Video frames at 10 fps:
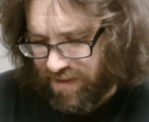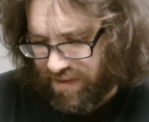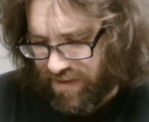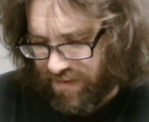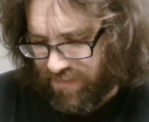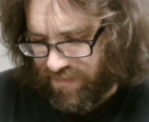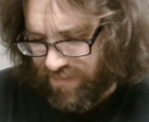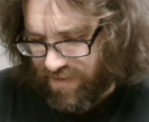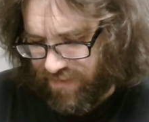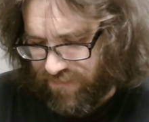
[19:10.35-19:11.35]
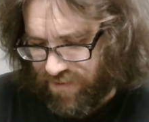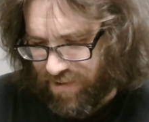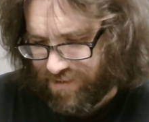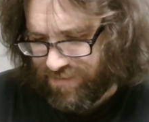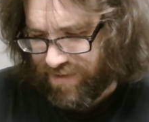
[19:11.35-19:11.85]
I think my
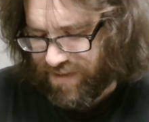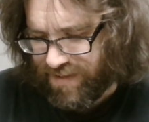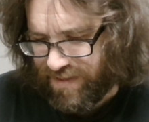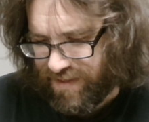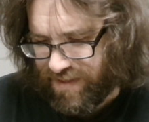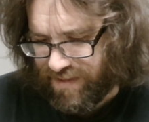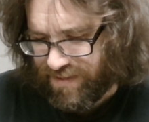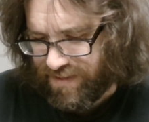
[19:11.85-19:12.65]
folks rented this,